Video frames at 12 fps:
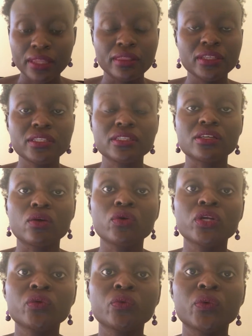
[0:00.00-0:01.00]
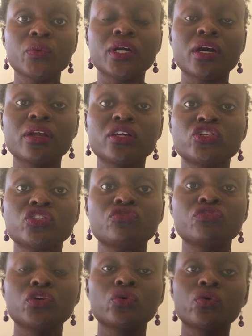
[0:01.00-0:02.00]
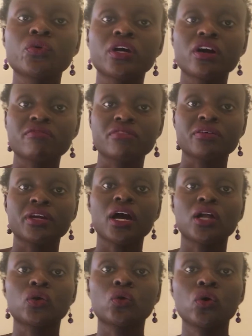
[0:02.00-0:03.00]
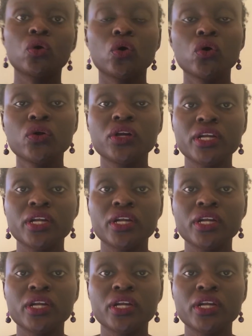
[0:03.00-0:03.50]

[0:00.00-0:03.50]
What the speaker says: This is the only way we can achieve equal recovery at local,